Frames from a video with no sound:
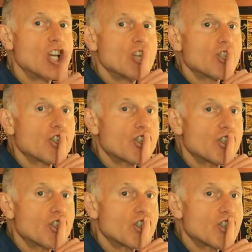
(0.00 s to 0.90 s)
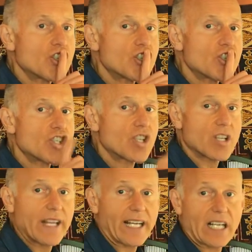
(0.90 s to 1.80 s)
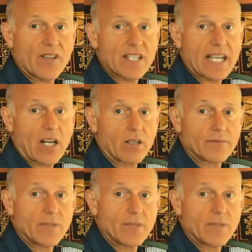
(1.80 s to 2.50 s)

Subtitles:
shh, that kind of a sound.